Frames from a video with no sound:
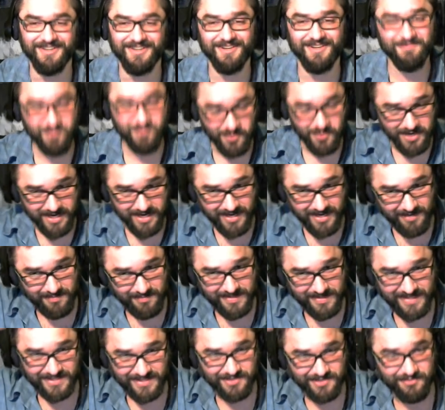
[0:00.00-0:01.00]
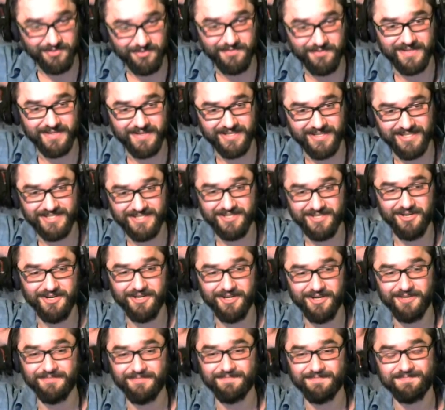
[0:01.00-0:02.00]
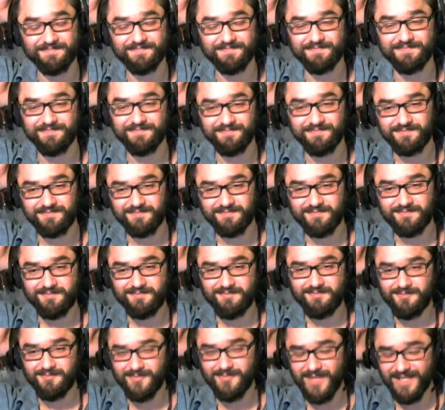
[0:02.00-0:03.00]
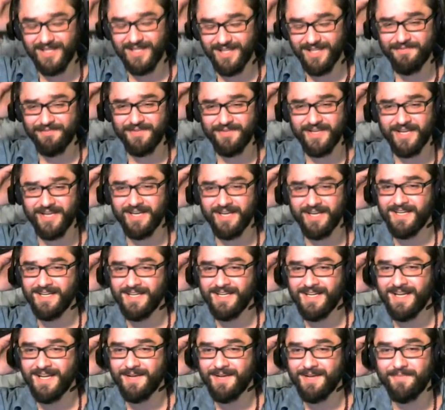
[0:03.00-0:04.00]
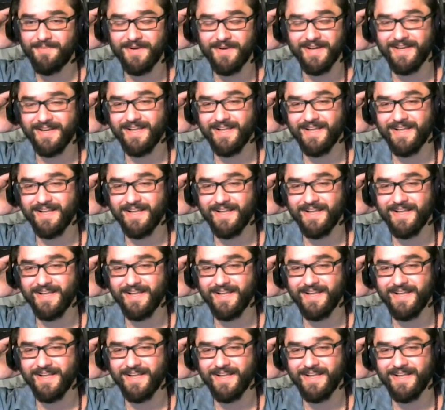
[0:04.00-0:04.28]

Poor Ian Bits who revealed this card. Love Ian, but